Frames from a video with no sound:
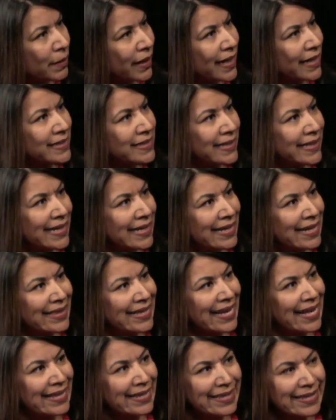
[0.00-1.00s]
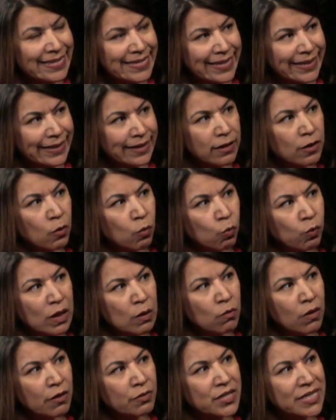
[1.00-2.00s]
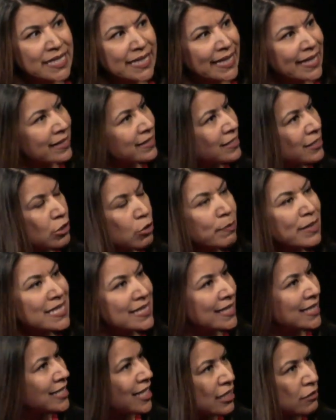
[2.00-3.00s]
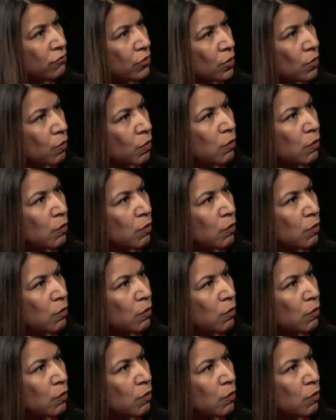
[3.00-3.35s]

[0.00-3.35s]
Because again, at the end of the day, we want these kids to be successful.